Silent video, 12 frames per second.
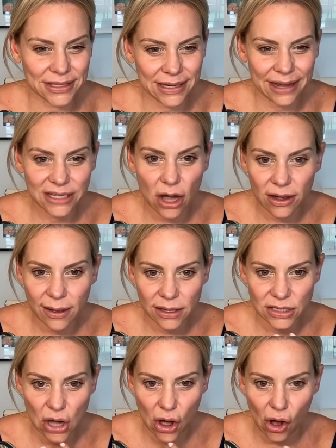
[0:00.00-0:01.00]
And I talk
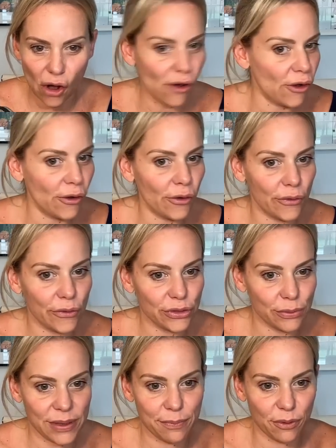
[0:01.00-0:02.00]
to all the
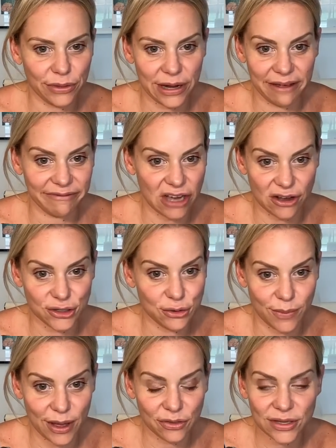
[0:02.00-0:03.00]
people that I've talked to
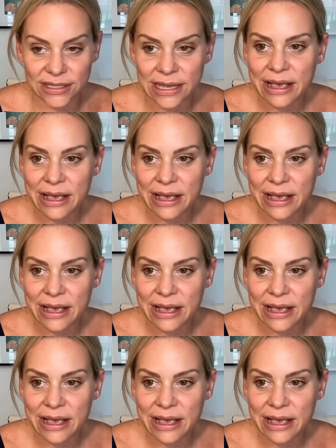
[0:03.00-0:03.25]
about this